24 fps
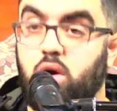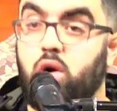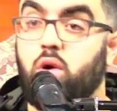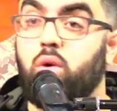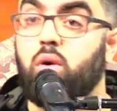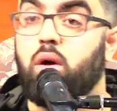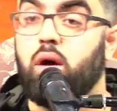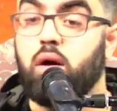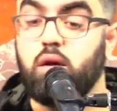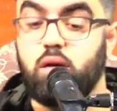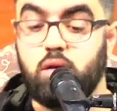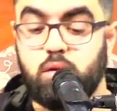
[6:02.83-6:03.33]

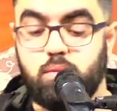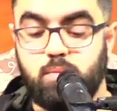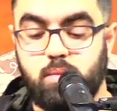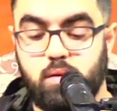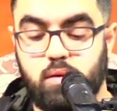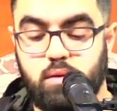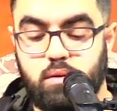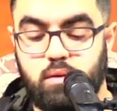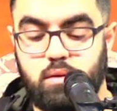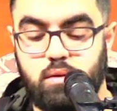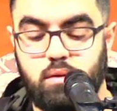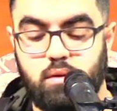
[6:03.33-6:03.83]
O
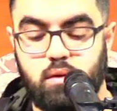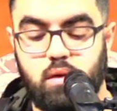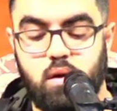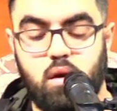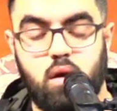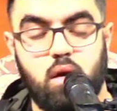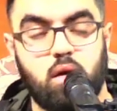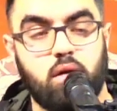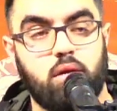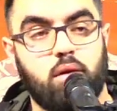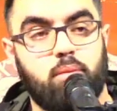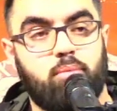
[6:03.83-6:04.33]
Akbar,
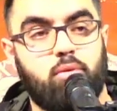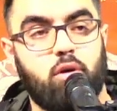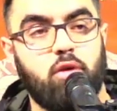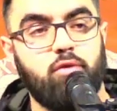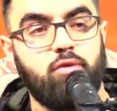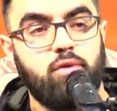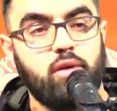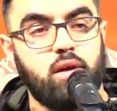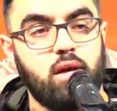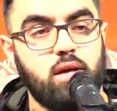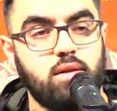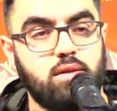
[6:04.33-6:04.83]
the
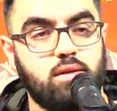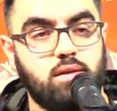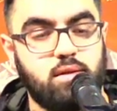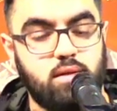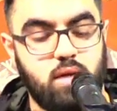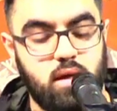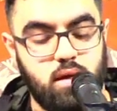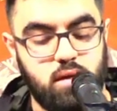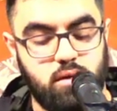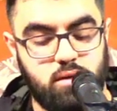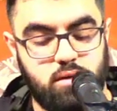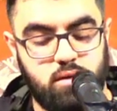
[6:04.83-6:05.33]
Prophet has
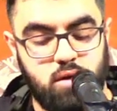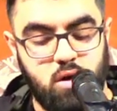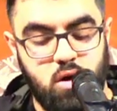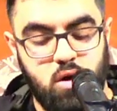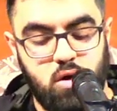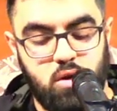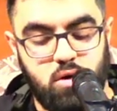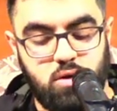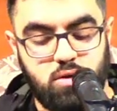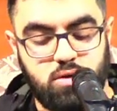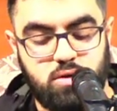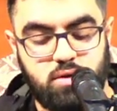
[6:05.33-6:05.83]
said,
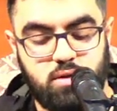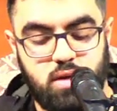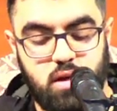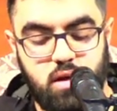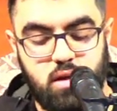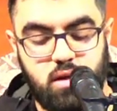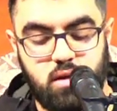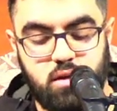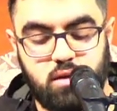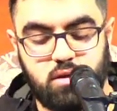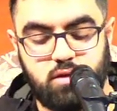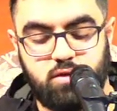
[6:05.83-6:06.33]

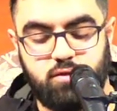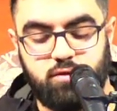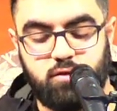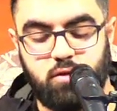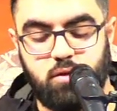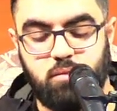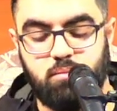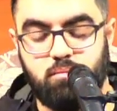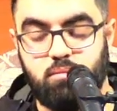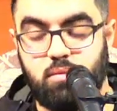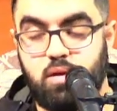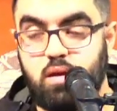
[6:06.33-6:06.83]
Hussein is
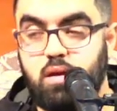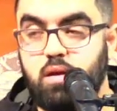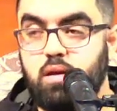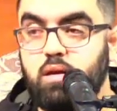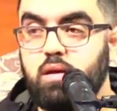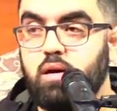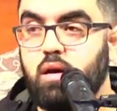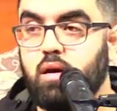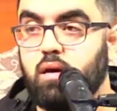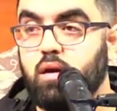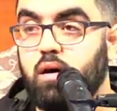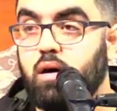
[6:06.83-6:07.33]
from
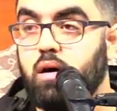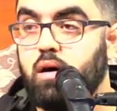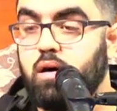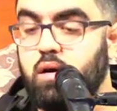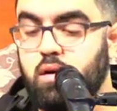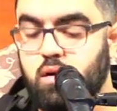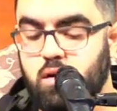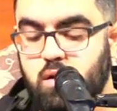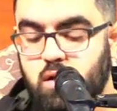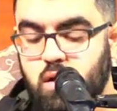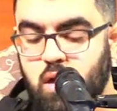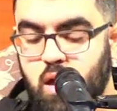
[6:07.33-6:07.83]
me and
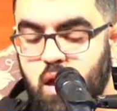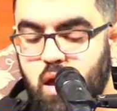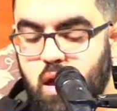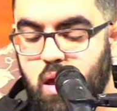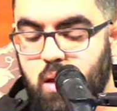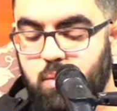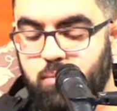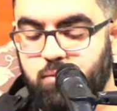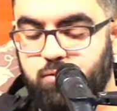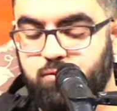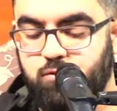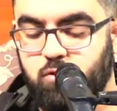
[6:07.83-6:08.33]
I
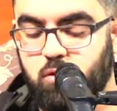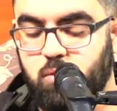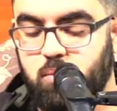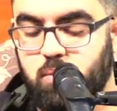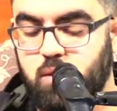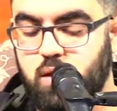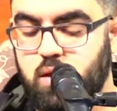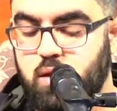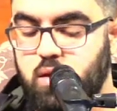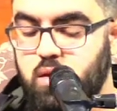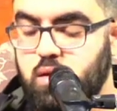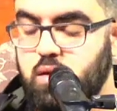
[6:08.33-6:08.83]
am from
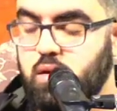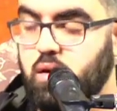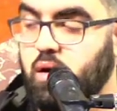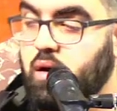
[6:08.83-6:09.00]
he.